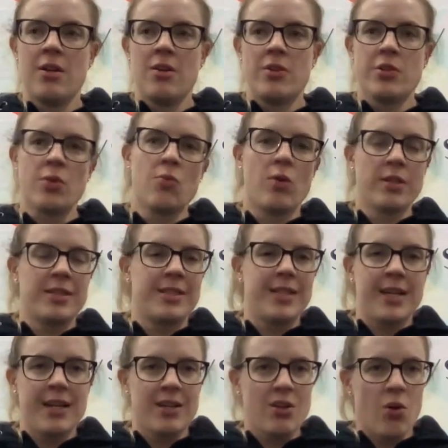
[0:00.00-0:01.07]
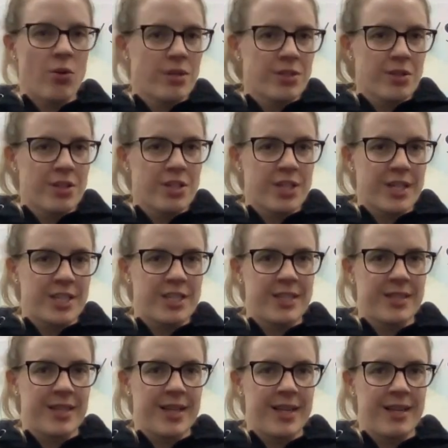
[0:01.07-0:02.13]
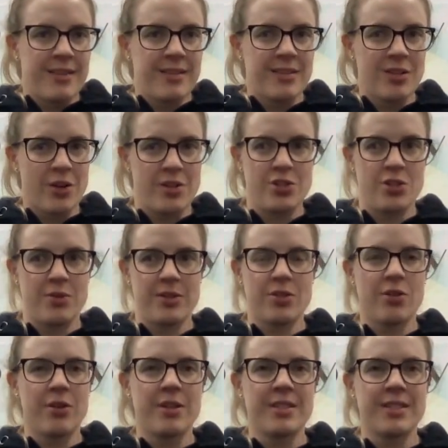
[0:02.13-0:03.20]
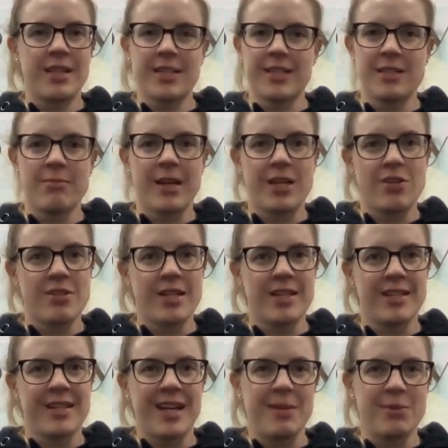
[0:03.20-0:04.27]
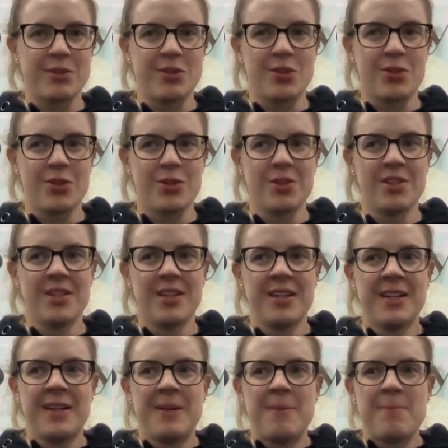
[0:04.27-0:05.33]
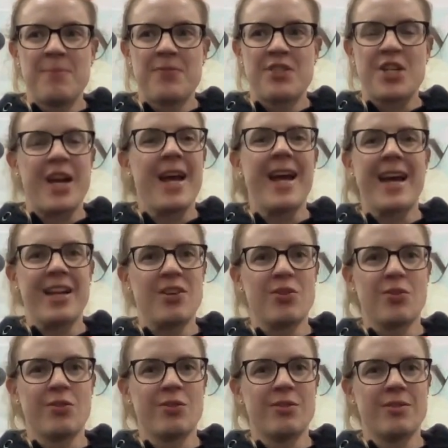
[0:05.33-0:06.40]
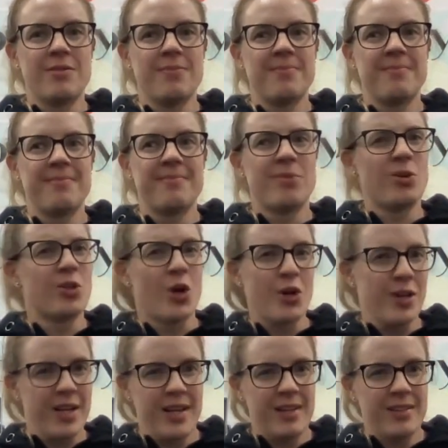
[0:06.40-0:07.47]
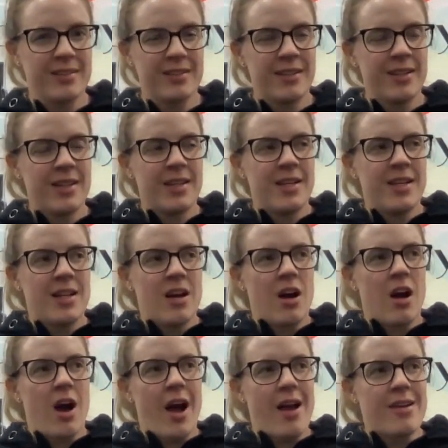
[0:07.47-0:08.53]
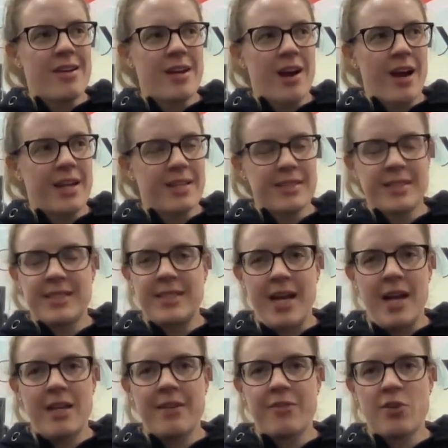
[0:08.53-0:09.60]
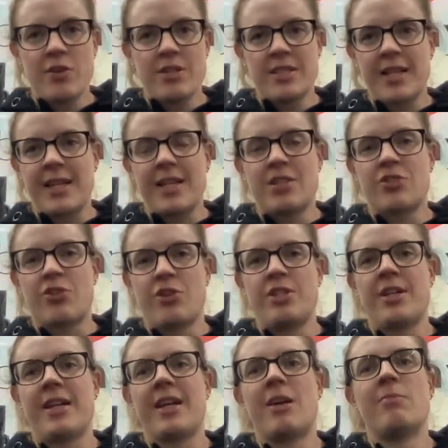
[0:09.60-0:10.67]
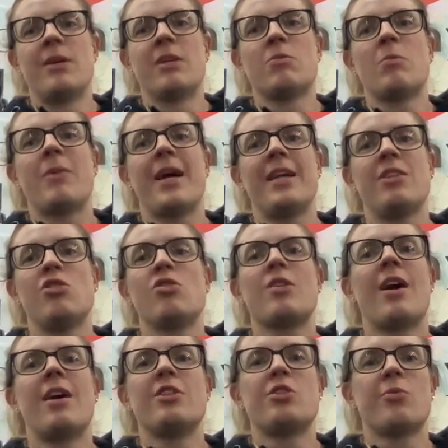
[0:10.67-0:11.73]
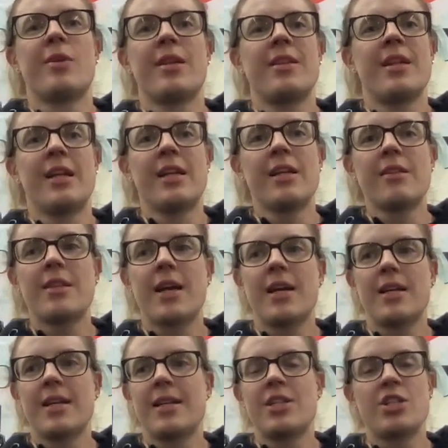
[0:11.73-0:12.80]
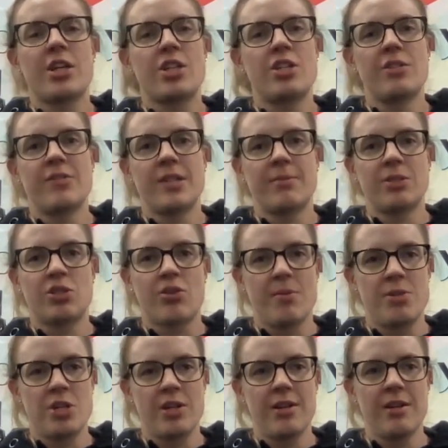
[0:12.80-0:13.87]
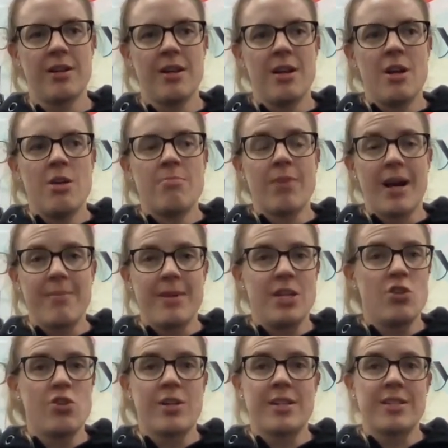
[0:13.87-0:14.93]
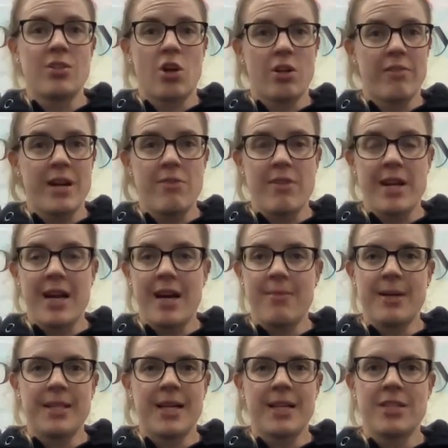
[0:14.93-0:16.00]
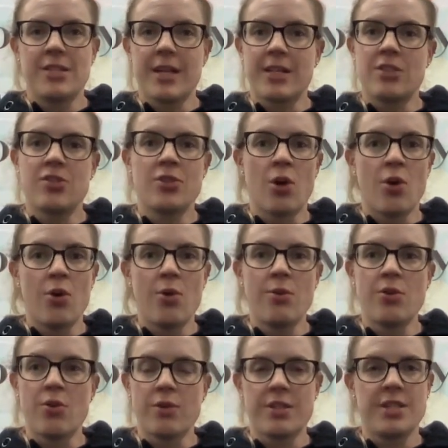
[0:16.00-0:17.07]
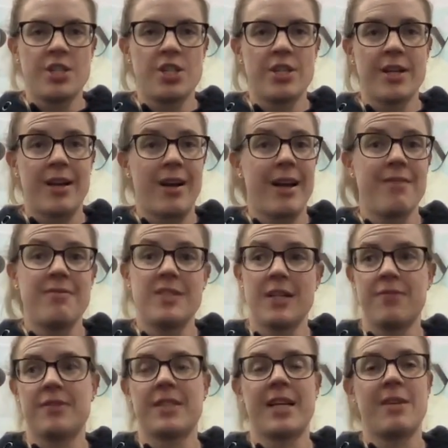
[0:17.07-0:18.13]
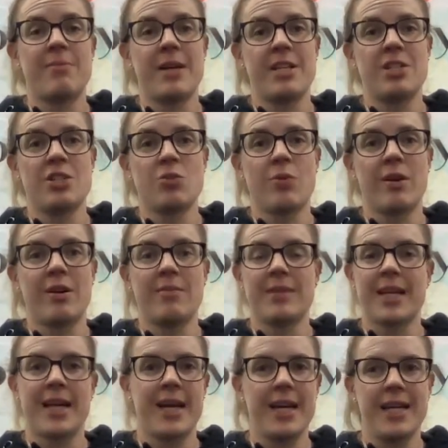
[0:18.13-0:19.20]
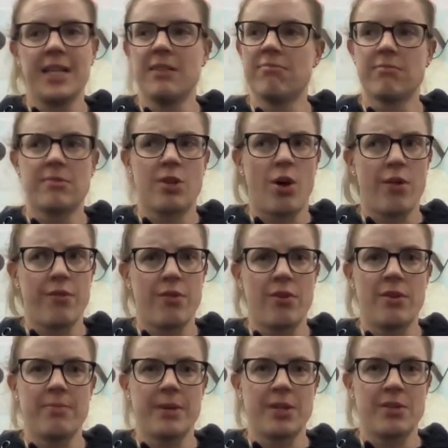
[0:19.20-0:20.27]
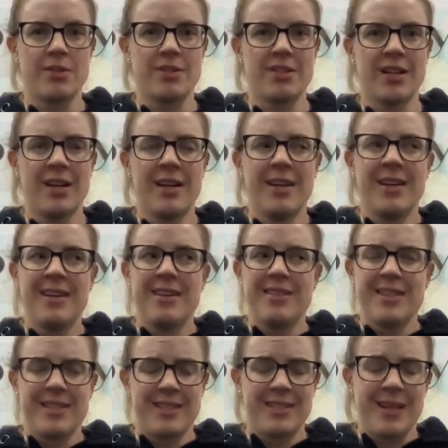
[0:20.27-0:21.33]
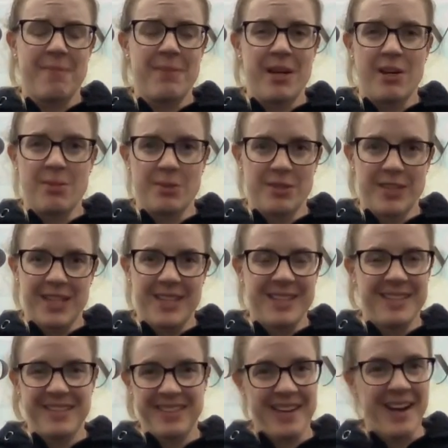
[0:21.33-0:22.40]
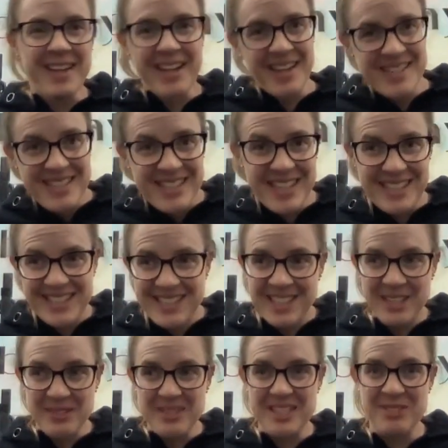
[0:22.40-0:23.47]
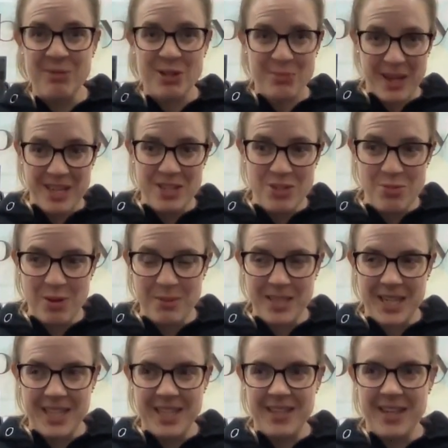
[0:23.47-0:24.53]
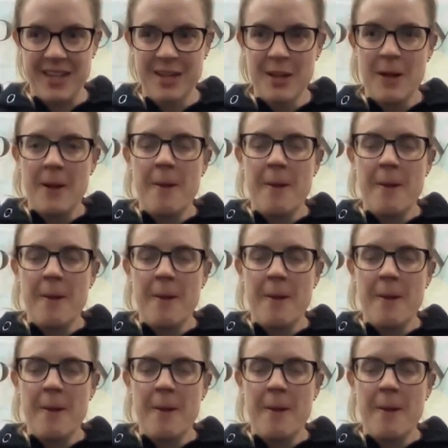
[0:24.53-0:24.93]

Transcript: So what's sticking a cortisone injection in there going to do? It's not going to suddenly make your tendon able to handle more loading. I understand if you're in just like excruciating, unbearable pain and you can't do anything, then an injection of some description might mean you can tolerate rehab, and that is like so your decision. And I have definitely had patients where I'm like, hey, go for it, because this is unbearable and I can't stand to see you in this much pain, and you probably can't either.